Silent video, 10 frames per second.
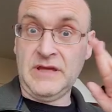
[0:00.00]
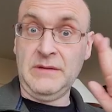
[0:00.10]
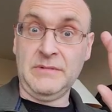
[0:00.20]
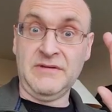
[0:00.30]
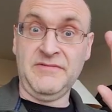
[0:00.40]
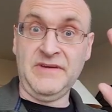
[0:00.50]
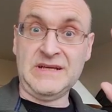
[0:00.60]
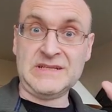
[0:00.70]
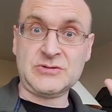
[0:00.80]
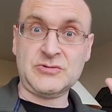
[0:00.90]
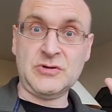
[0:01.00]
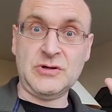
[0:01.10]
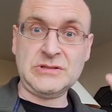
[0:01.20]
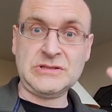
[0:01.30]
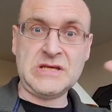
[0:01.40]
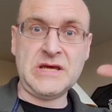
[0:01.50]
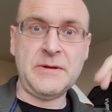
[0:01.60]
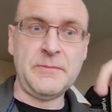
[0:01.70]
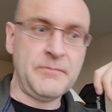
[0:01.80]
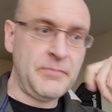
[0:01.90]
keeping our fingers crossed.
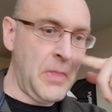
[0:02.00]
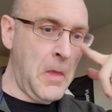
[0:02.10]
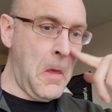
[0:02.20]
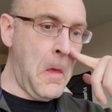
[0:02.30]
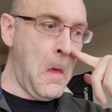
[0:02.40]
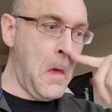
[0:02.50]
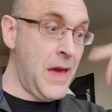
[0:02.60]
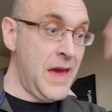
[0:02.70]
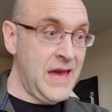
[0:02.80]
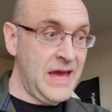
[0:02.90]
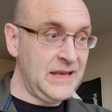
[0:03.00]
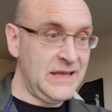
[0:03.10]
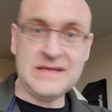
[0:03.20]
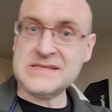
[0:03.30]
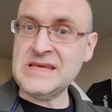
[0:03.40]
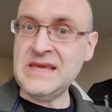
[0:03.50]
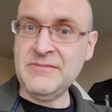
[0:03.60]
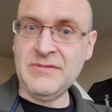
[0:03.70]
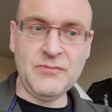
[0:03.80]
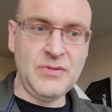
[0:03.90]
And it's
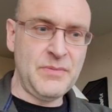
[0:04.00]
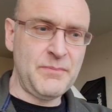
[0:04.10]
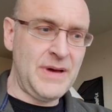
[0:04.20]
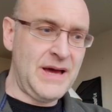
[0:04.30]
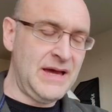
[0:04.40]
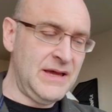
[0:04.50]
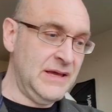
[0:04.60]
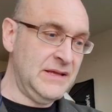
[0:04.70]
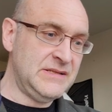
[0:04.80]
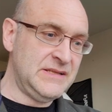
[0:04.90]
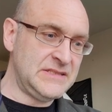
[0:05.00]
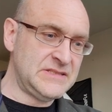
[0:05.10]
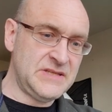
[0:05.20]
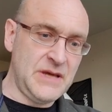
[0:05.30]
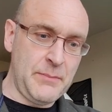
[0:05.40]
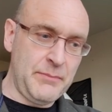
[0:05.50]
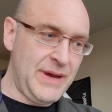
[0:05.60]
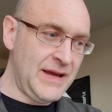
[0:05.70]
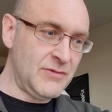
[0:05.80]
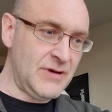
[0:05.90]
even with my desktop
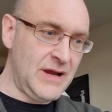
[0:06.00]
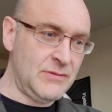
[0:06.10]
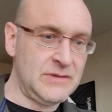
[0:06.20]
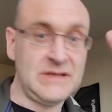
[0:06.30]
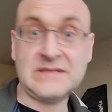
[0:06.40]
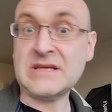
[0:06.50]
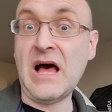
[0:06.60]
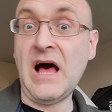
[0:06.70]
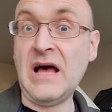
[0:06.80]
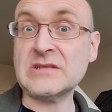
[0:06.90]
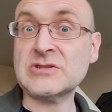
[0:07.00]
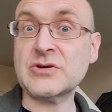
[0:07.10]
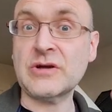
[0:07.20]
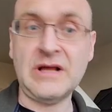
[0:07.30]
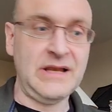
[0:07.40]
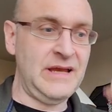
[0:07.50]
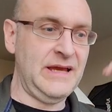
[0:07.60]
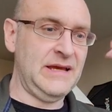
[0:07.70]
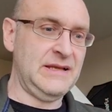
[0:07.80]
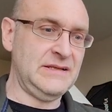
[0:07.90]
background. That's Arresø, a
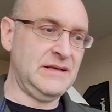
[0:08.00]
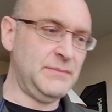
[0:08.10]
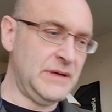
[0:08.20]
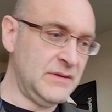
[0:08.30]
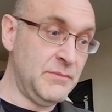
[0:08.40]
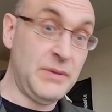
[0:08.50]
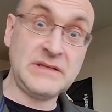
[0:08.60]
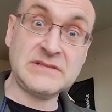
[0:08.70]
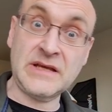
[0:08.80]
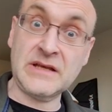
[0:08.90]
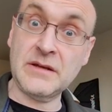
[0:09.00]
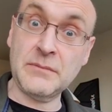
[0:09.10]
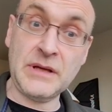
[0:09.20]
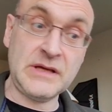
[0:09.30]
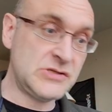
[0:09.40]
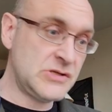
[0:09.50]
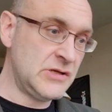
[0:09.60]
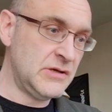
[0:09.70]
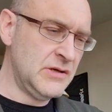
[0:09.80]
lake in Denmark, the biggest lake in Denmark actually.